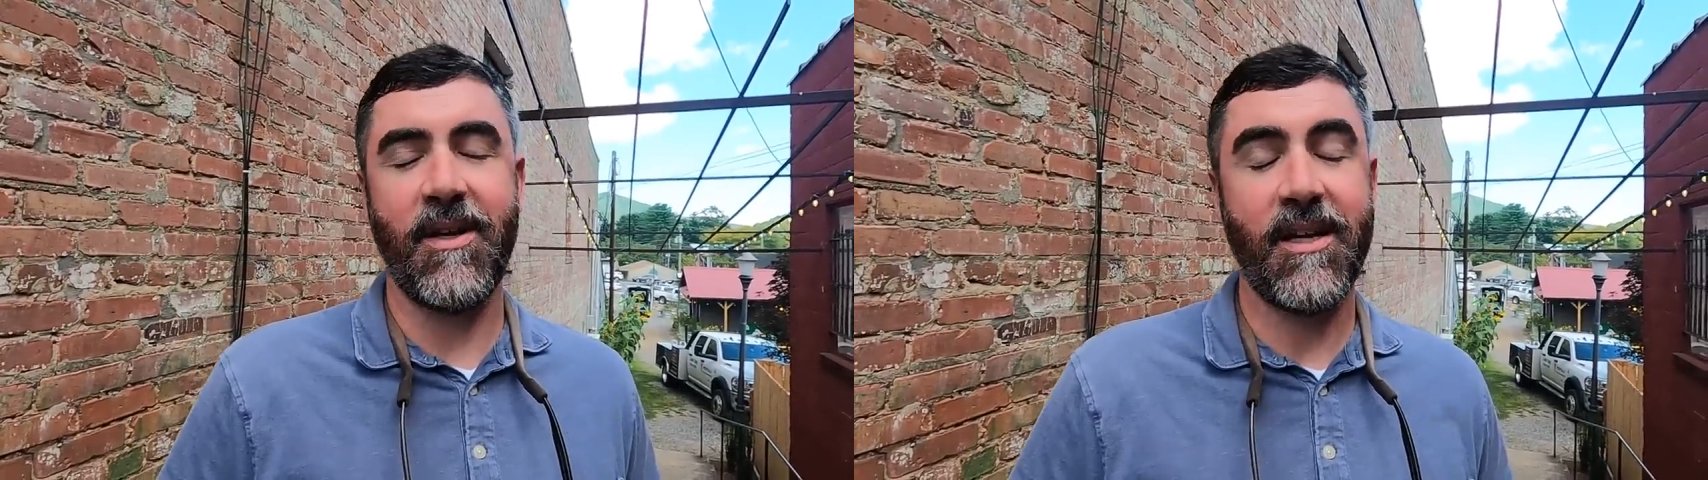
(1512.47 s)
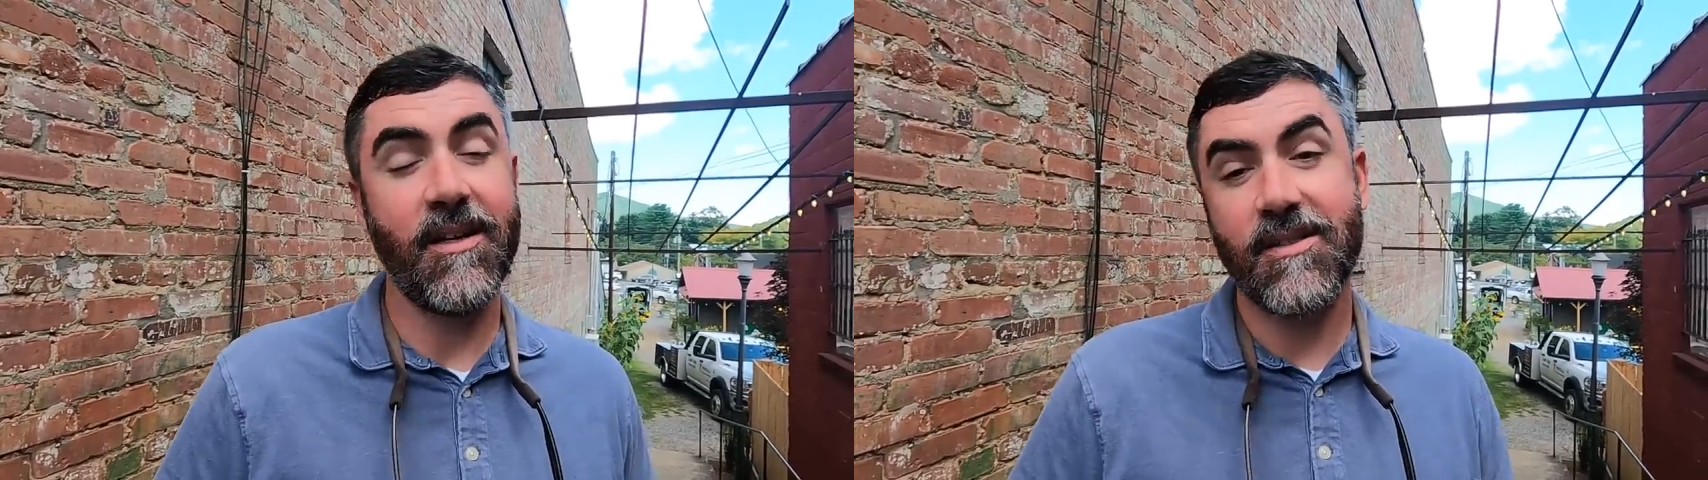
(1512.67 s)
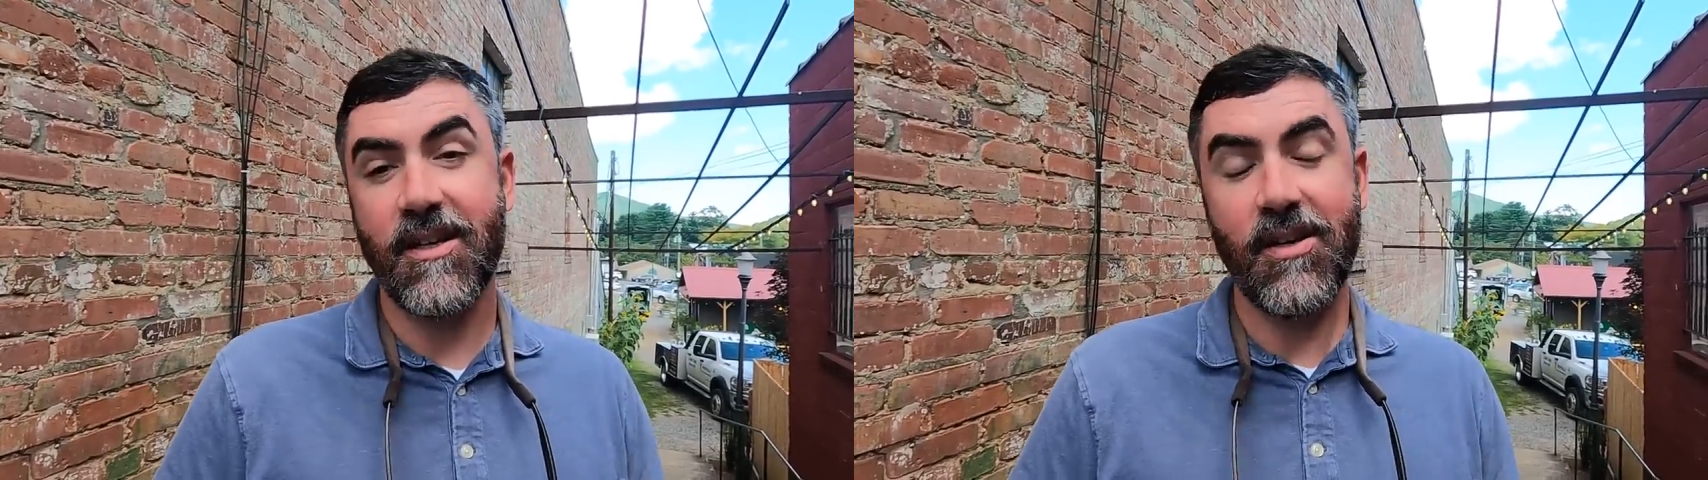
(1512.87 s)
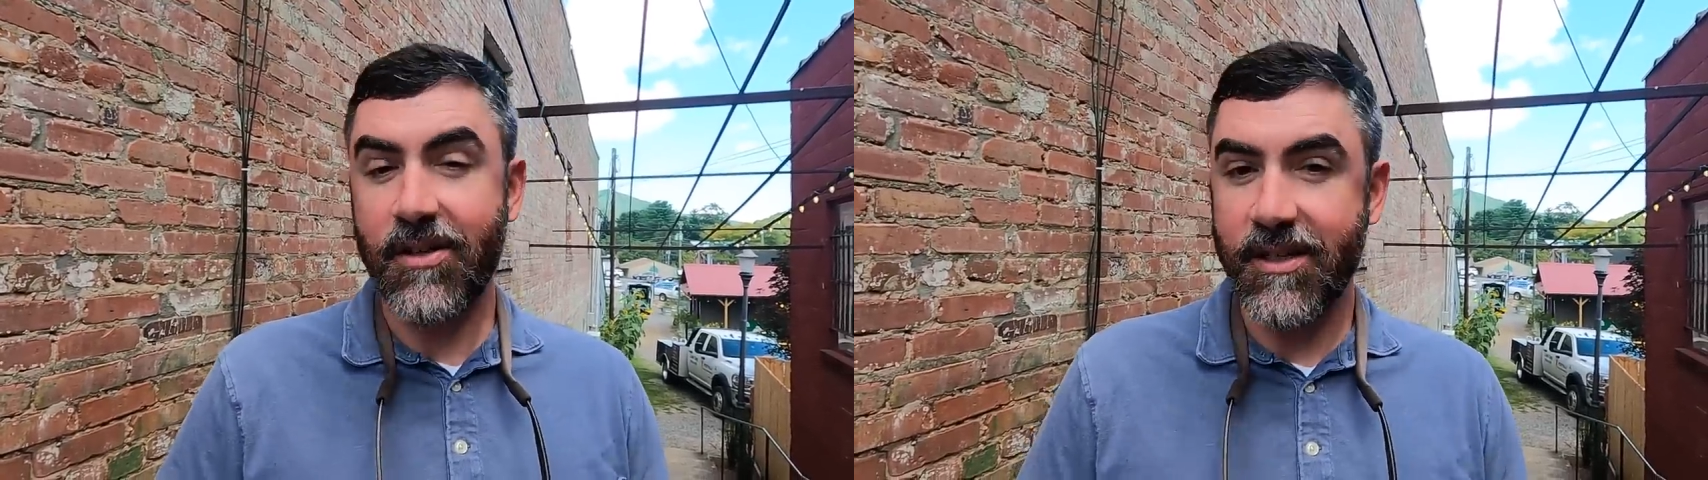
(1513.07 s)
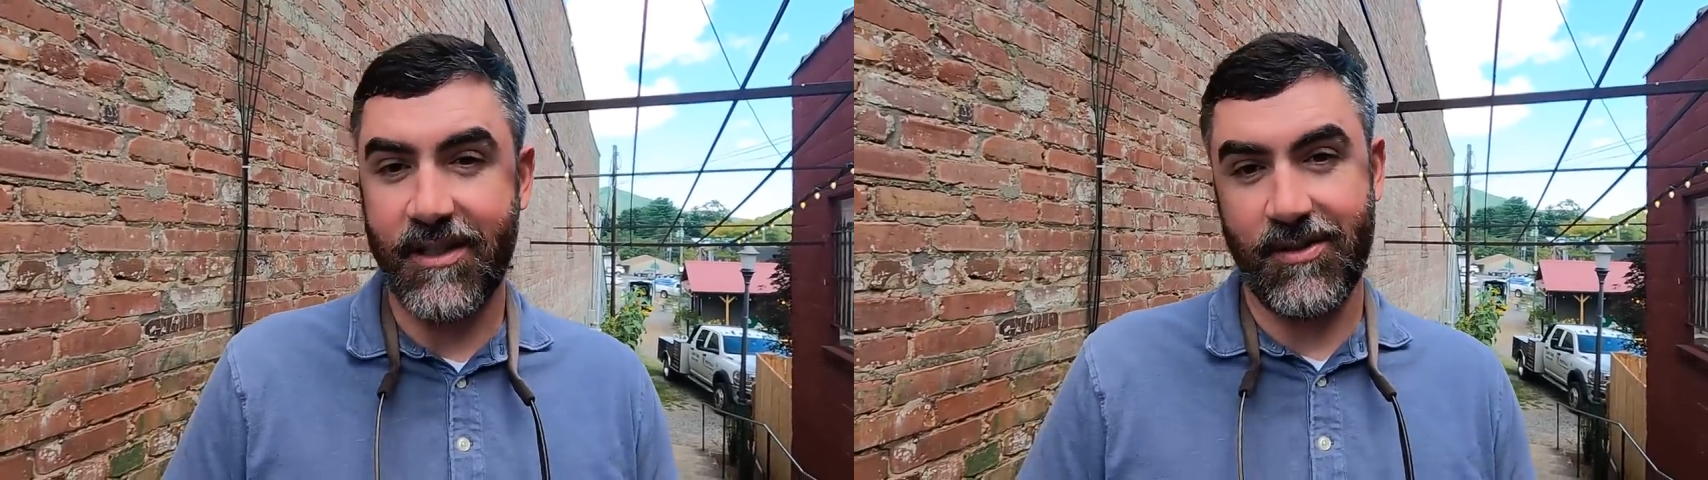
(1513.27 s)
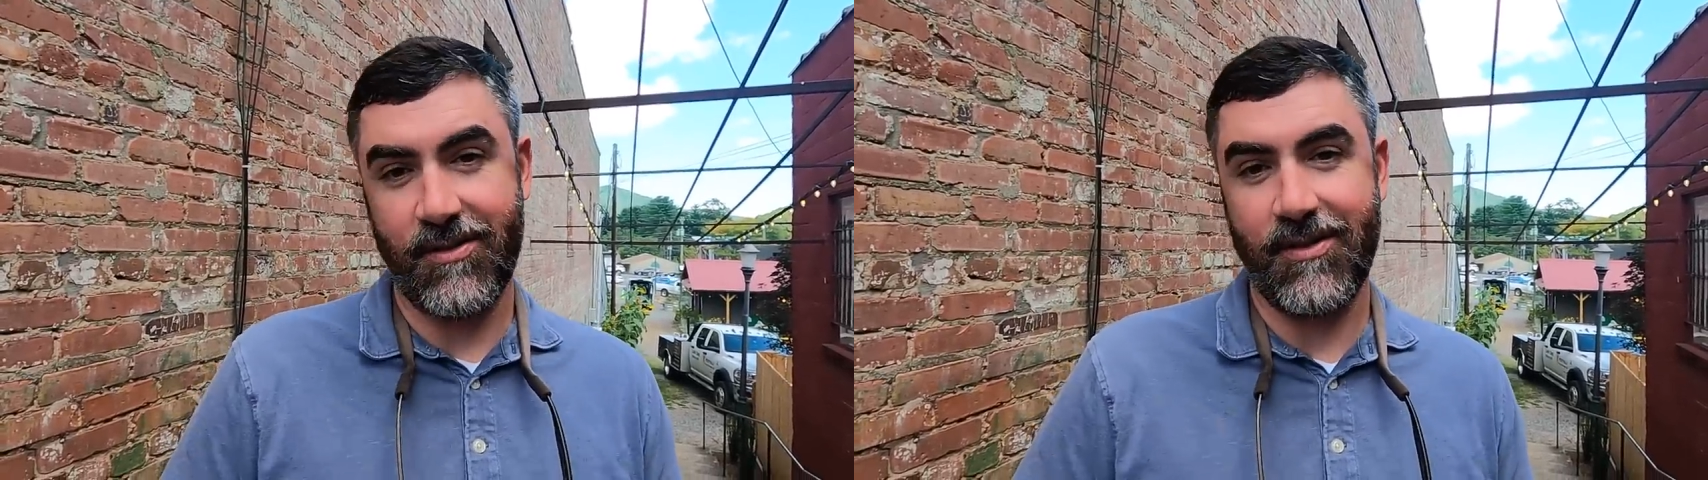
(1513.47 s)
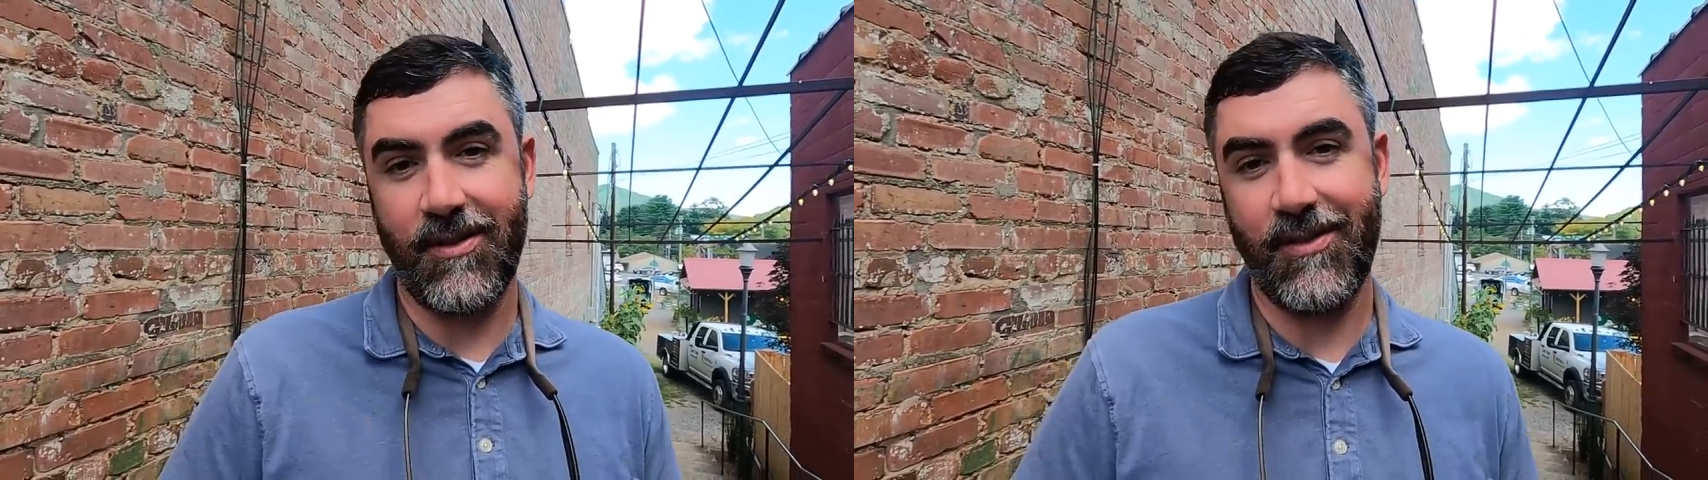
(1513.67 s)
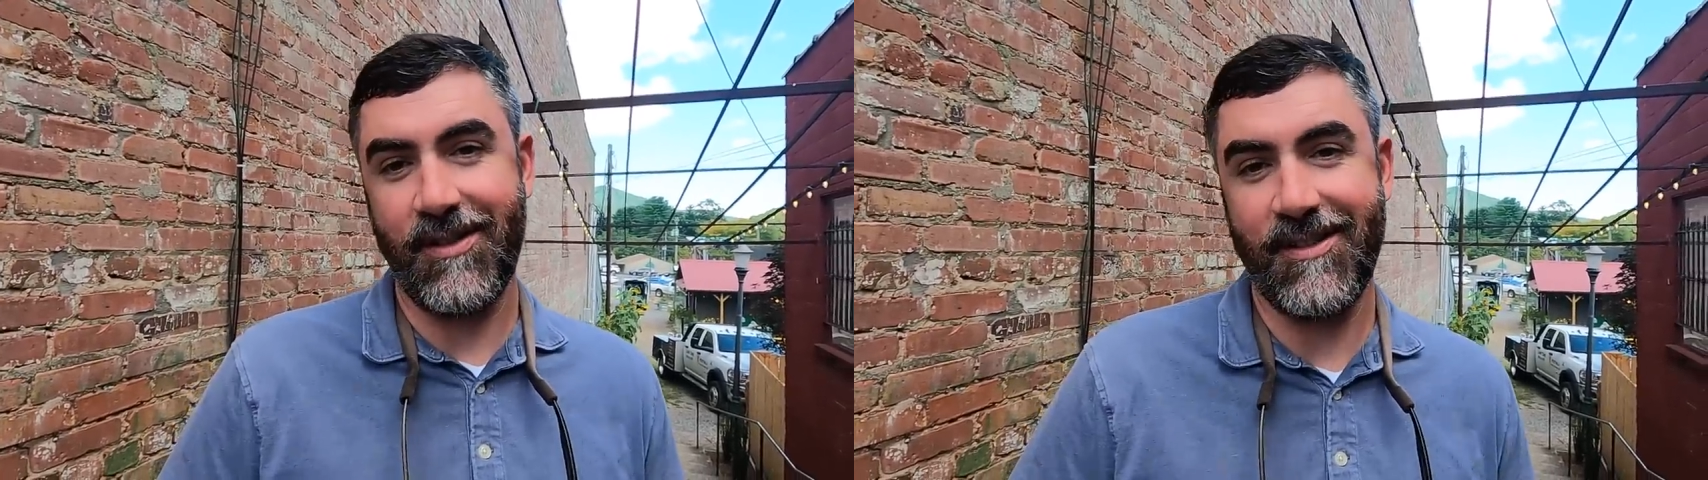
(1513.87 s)
because the cookies are
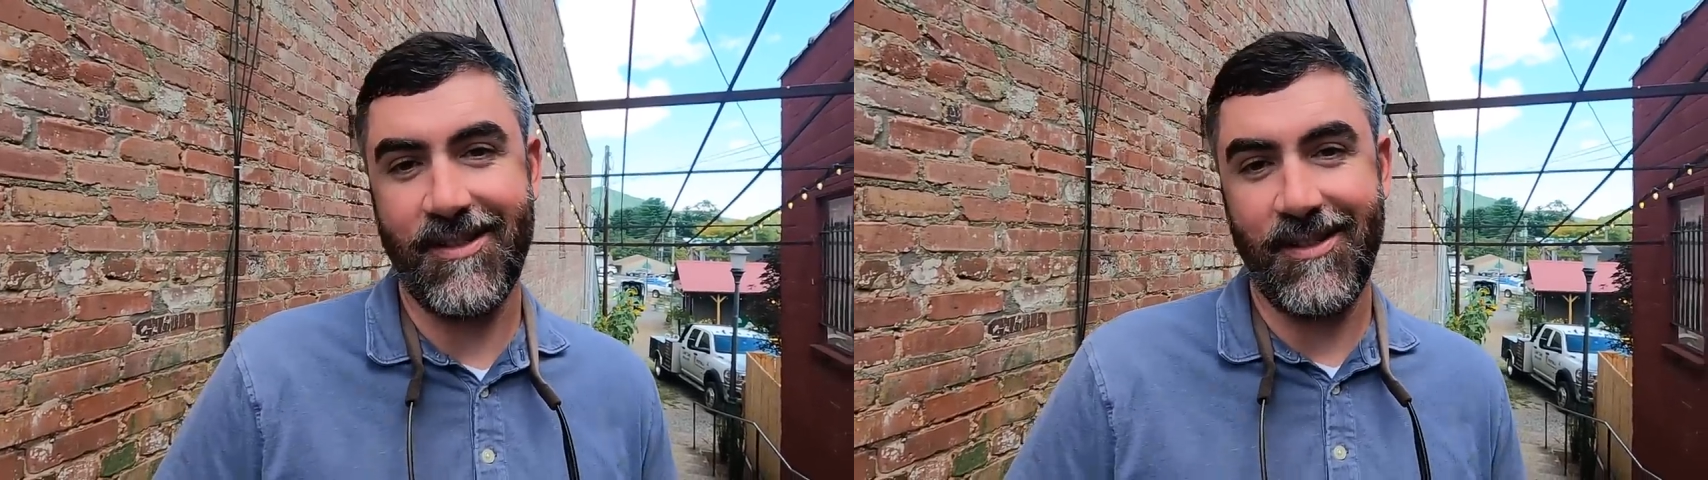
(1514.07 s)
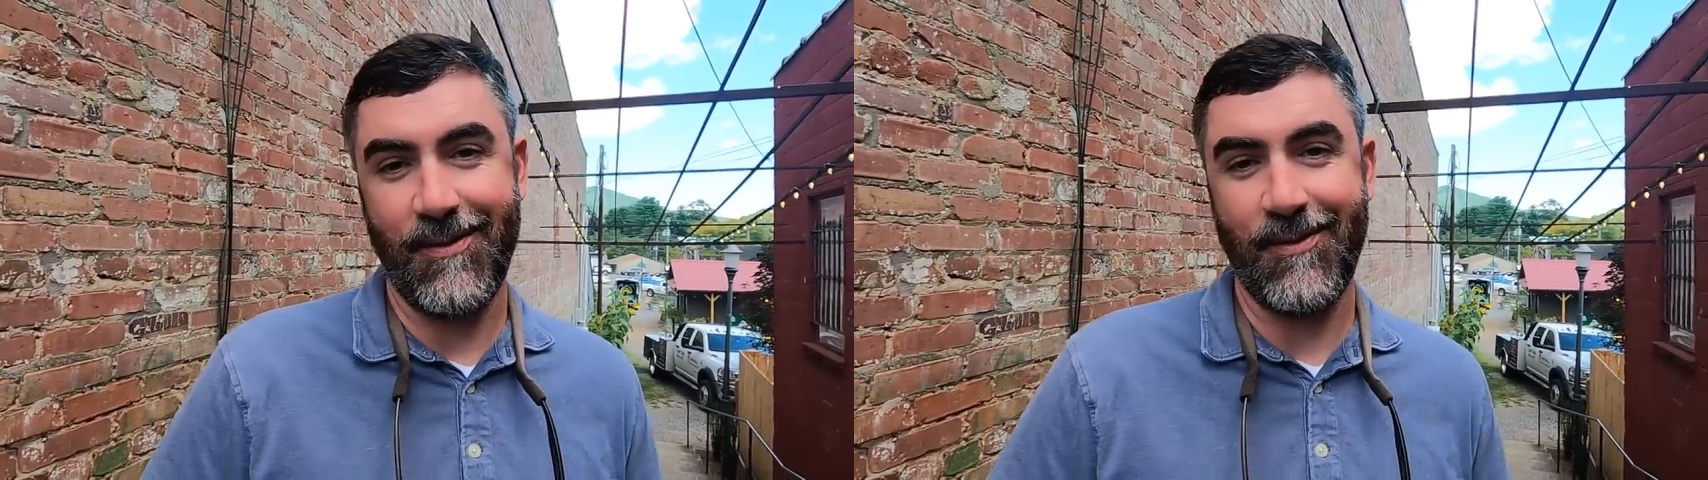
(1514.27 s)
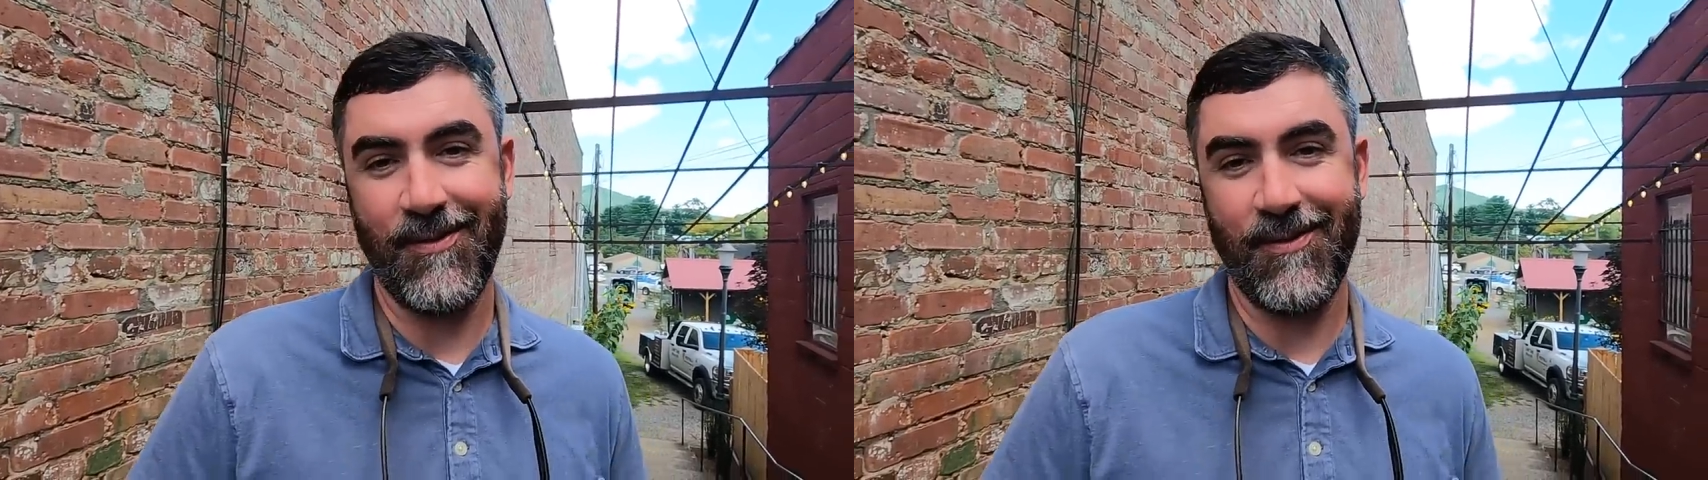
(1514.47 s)
so good too.